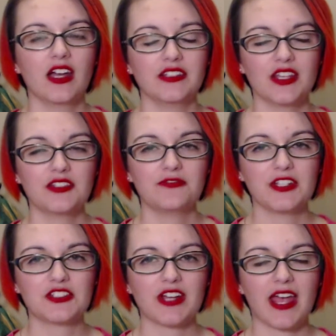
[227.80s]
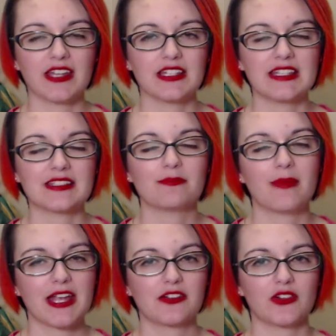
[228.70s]
Another feature added is
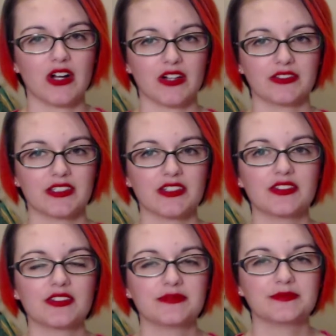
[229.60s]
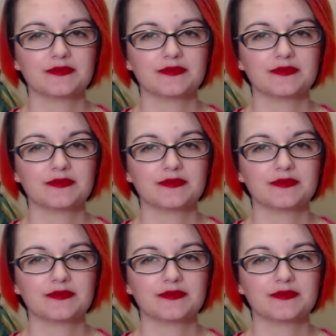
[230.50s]
micro-holidays.